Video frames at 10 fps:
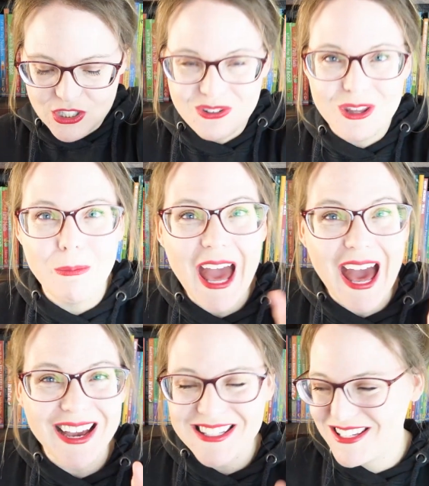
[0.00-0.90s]
do the
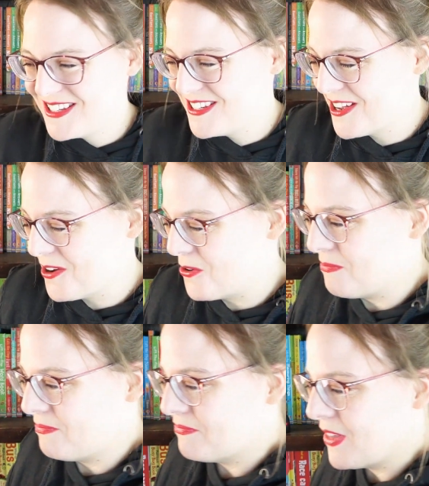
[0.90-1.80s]
backs. So
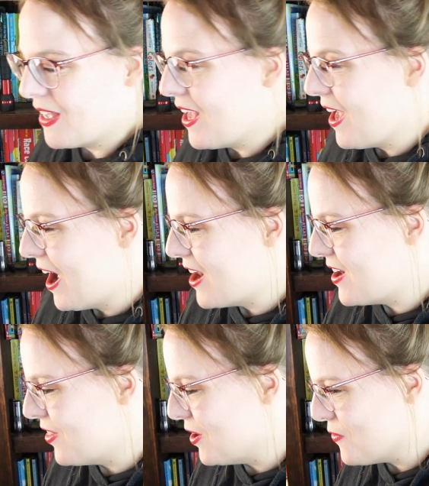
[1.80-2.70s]

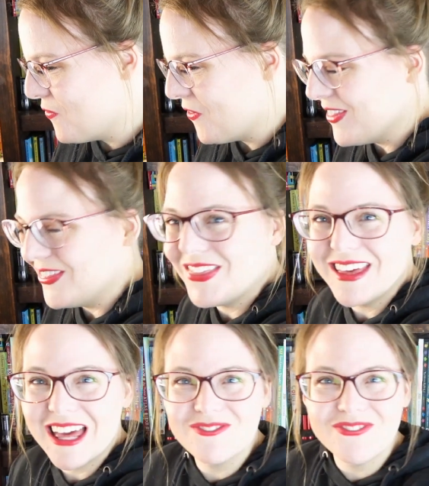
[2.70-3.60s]
another fun thing
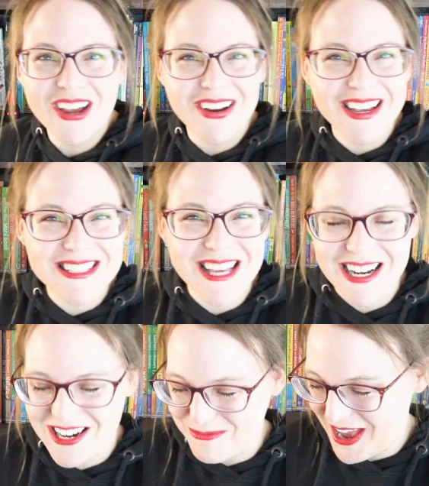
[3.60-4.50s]
I'm very
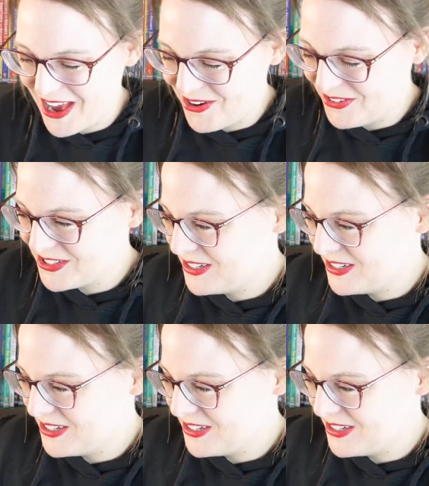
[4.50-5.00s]
excited about.